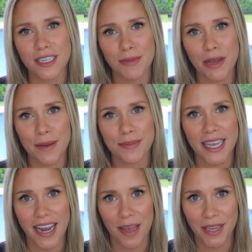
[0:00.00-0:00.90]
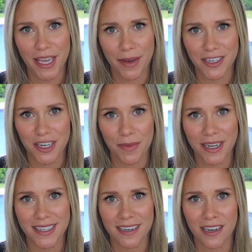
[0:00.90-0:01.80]
to my website,
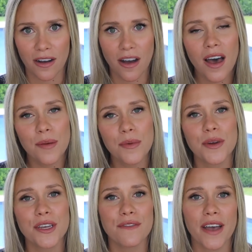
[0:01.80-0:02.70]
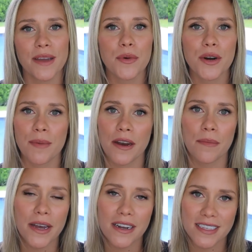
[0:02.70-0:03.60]
mkmagicmindset.com, where you can find more about
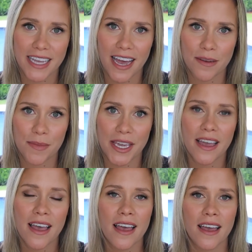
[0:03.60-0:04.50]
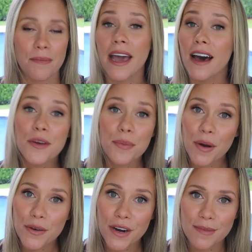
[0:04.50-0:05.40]
Abundance Academy, my other
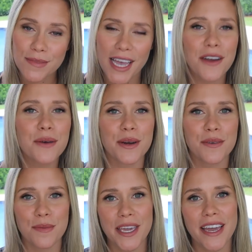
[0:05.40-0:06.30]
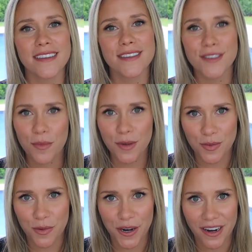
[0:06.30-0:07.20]
programs, how to work with me, and so
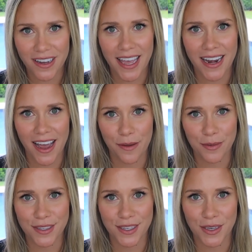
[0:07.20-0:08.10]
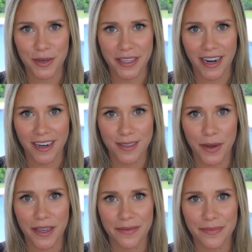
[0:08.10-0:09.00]
much more. And I will see you in the next
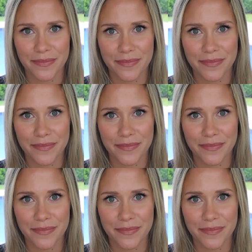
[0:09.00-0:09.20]
one.